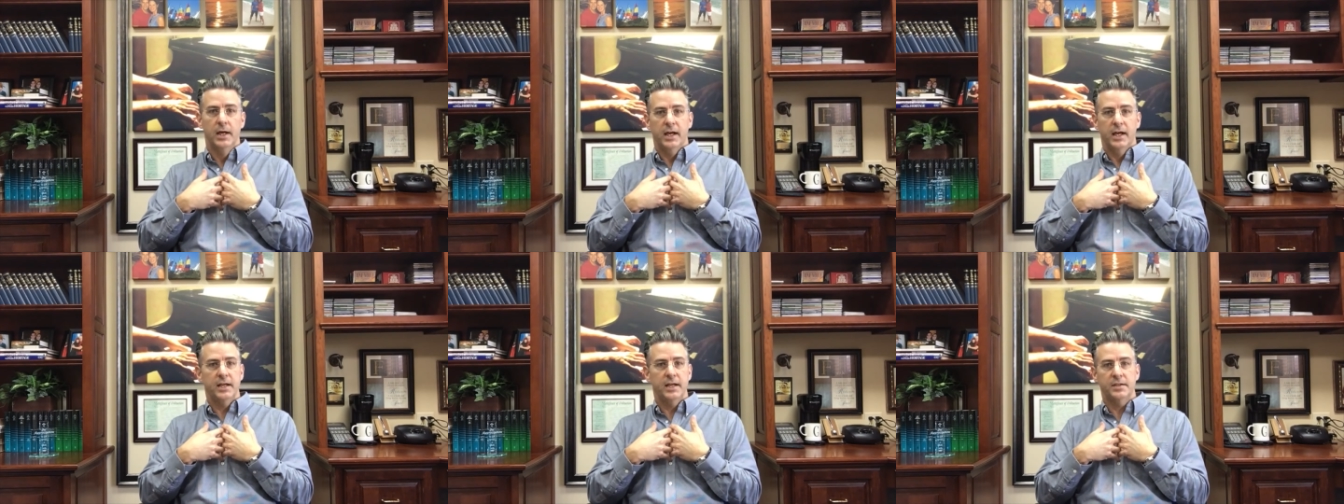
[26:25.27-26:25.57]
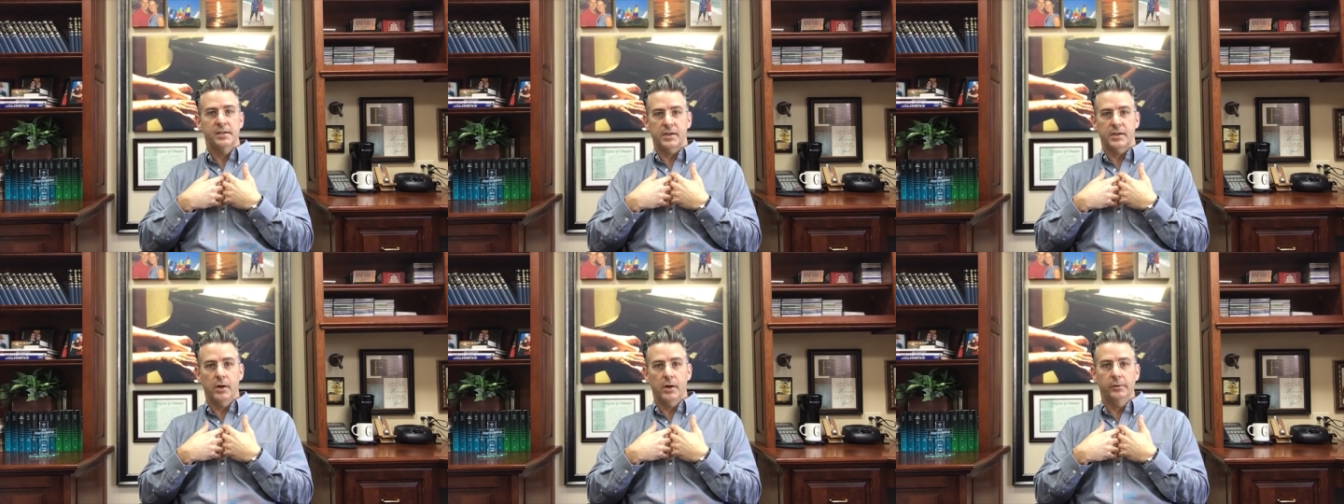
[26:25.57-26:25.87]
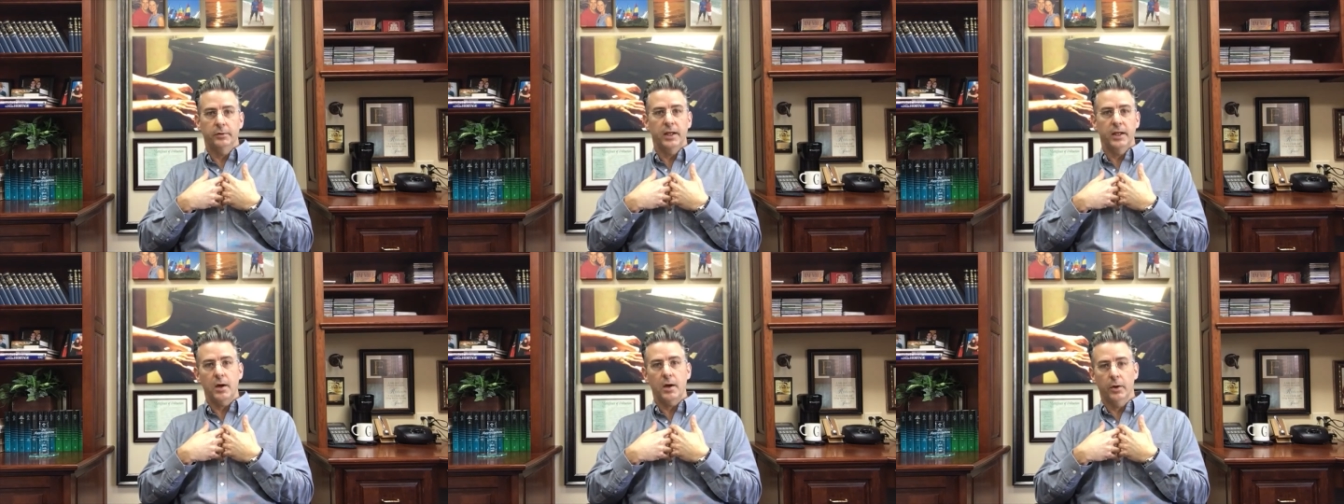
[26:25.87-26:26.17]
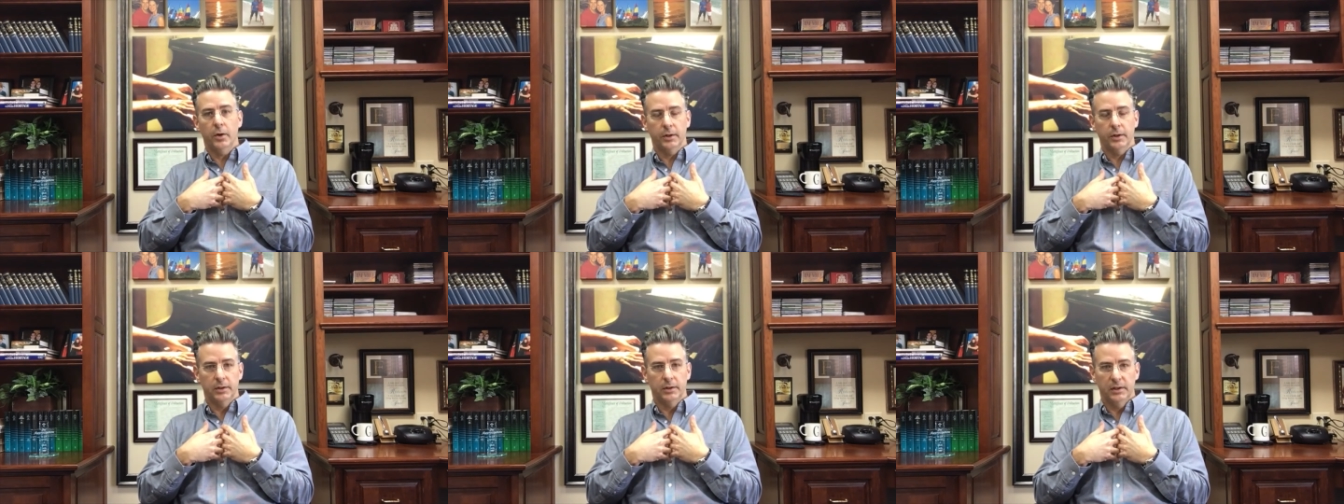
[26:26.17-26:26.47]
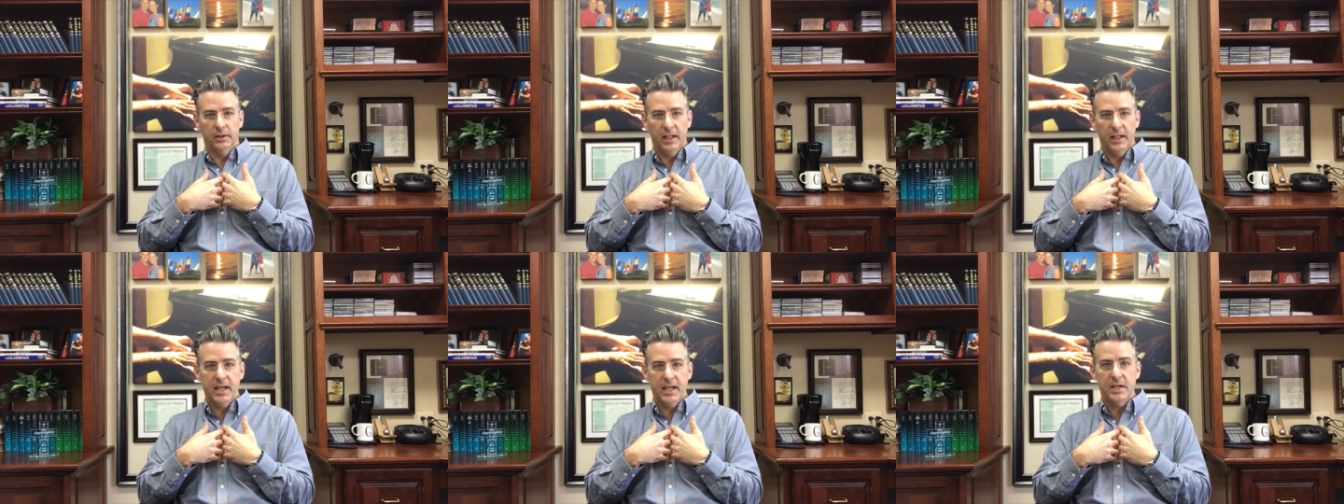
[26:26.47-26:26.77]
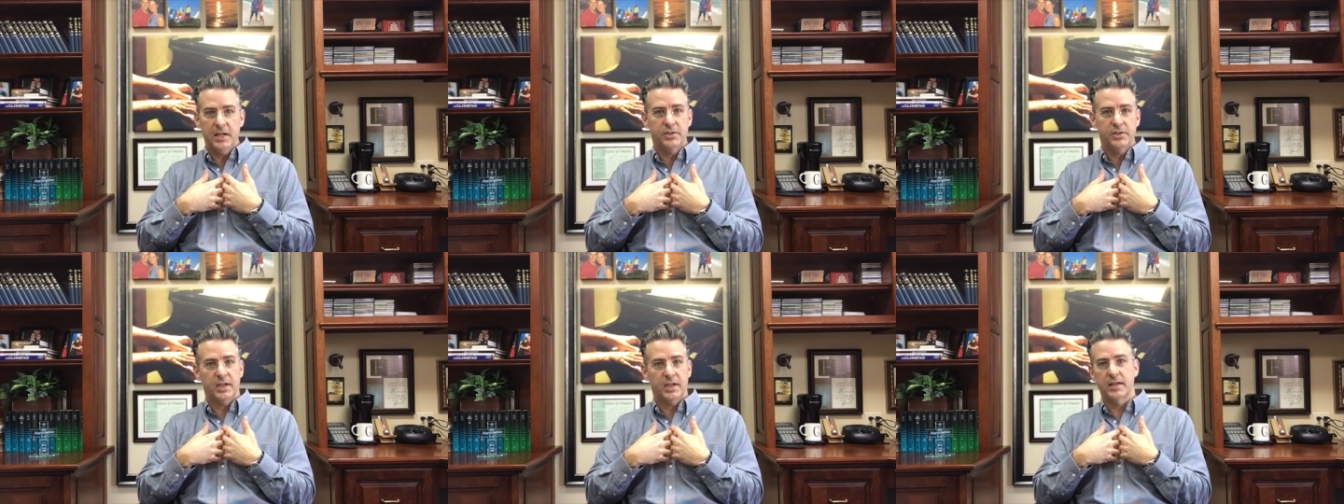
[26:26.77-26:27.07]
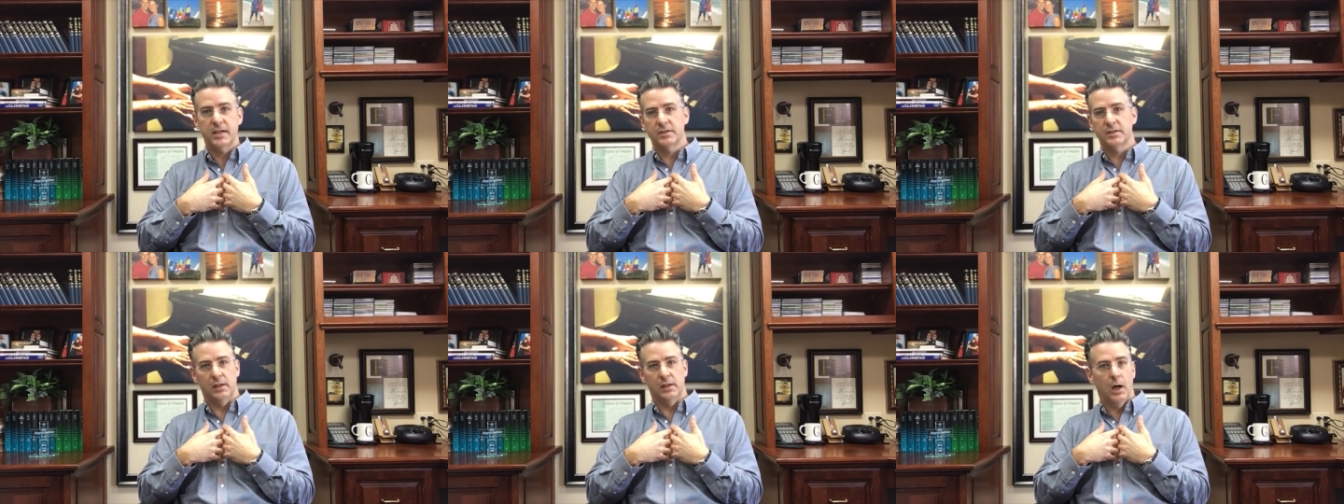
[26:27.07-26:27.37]
He is only on a leash
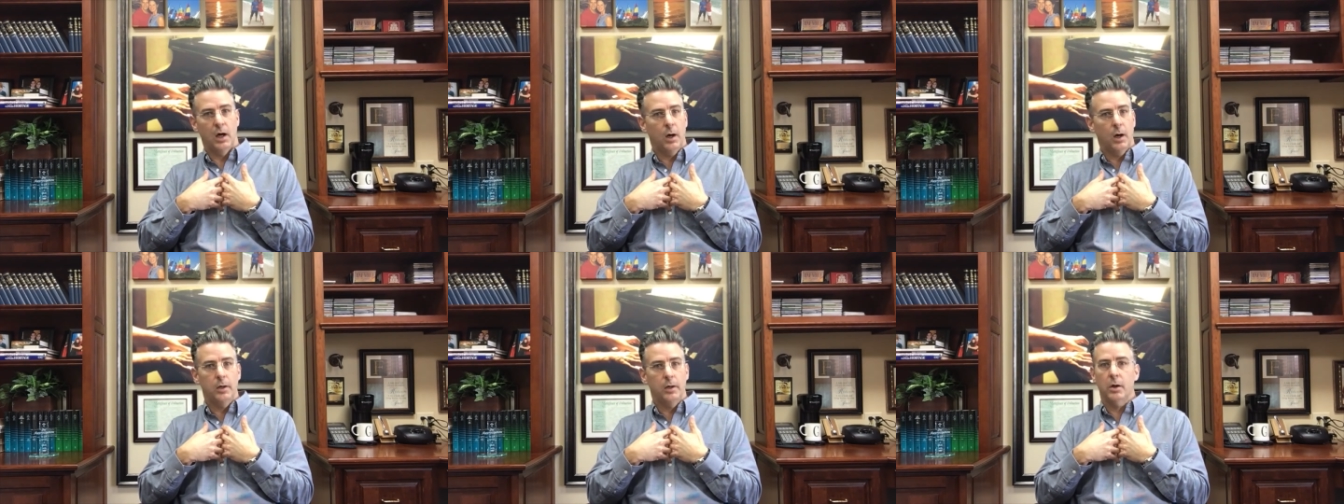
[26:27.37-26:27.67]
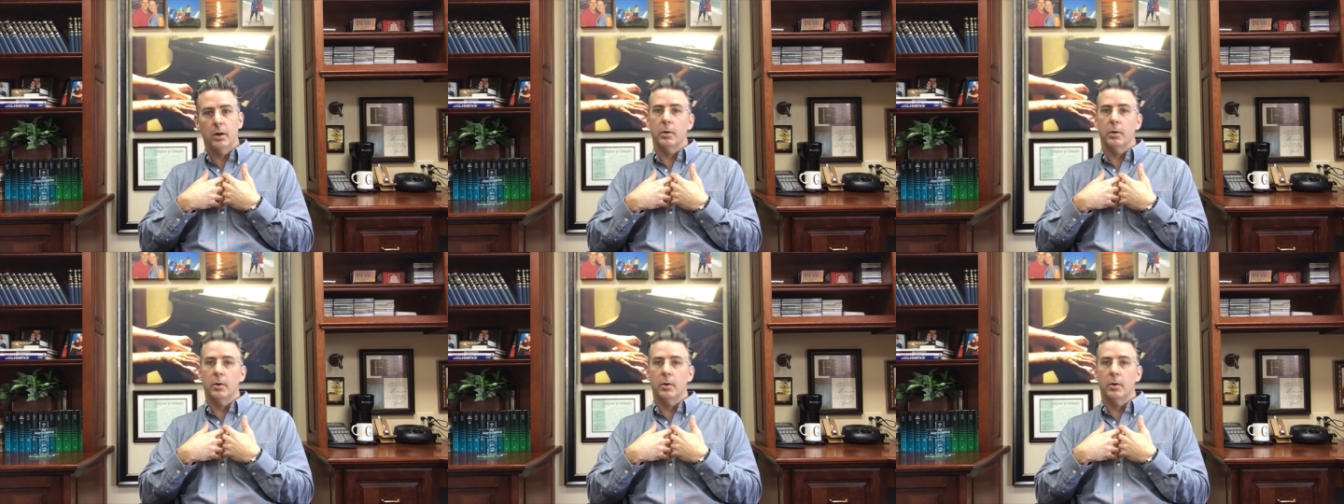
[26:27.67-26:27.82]
as long